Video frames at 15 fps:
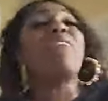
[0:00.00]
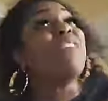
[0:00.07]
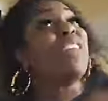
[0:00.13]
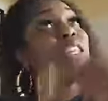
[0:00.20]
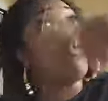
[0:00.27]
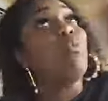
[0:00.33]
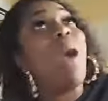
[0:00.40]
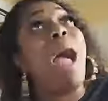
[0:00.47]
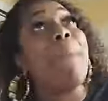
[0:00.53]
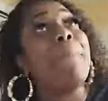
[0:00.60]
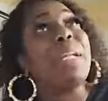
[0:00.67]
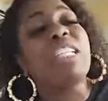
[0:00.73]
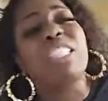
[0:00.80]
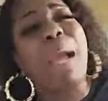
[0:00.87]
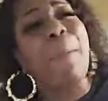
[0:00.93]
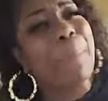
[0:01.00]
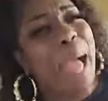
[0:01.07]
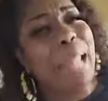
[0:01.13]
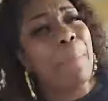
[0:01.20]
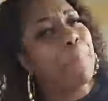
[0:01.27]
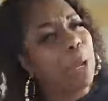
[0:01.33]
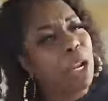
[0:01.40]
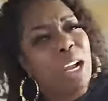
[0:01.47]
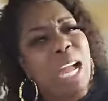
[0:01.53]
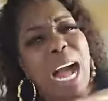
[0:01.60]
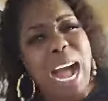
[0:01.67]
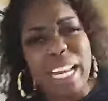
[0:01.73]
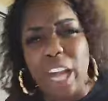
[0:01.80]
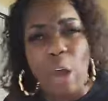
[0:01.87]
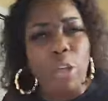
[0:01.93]
for the robber to jump out and pull a
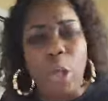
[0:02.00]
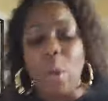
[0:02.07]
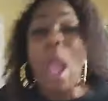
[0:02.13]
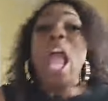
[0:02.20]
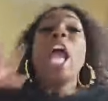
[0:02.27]
gun on you?